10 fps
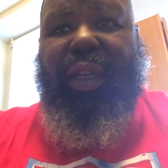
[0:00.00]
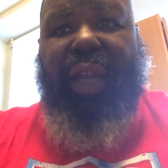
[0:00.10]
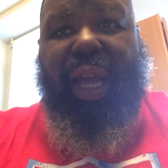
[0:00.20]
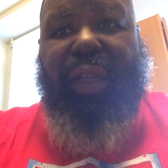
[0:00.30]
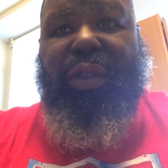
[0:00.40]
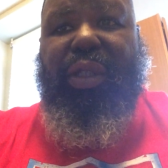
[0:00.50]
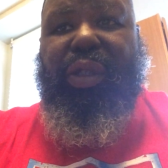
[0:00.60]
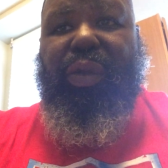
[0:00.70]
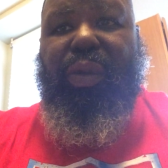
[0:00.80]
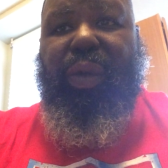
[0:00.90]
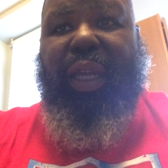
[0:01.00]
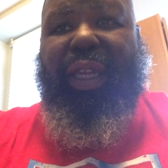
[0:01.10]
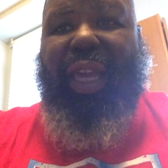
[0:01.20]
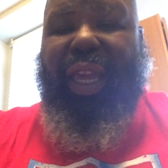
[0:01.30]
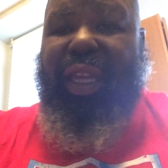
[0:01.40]
not to
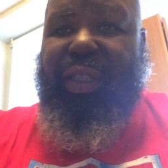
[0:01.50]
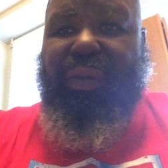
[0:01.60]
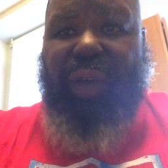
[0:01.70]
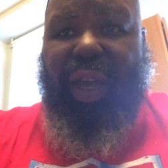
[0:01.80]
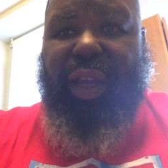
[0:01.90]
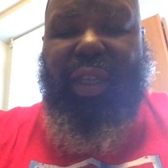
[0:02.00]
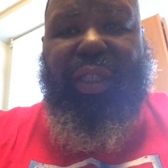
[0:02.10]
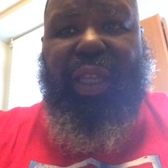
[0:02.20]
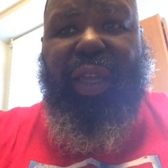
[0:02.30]
engage in violence.